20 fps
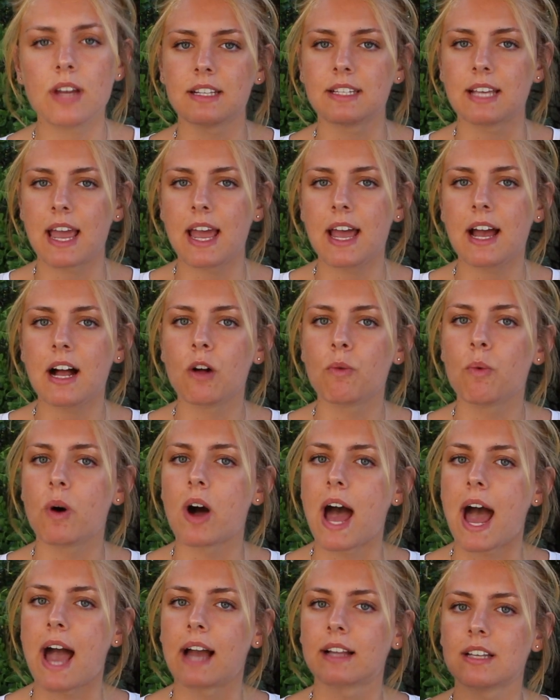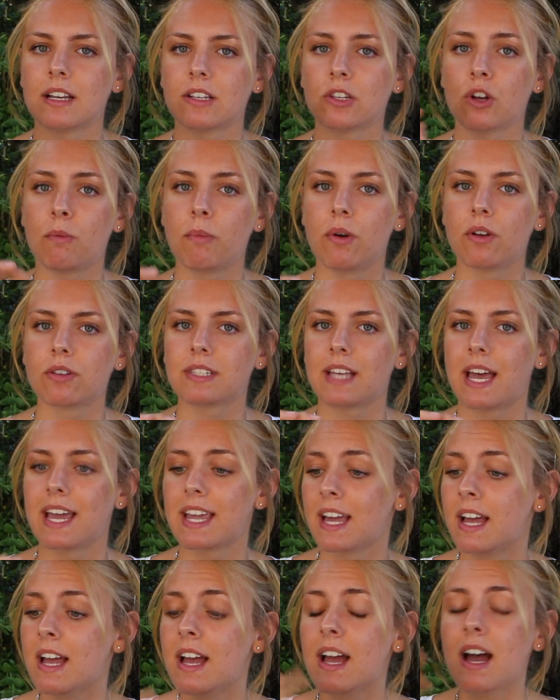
The tail will act as almost like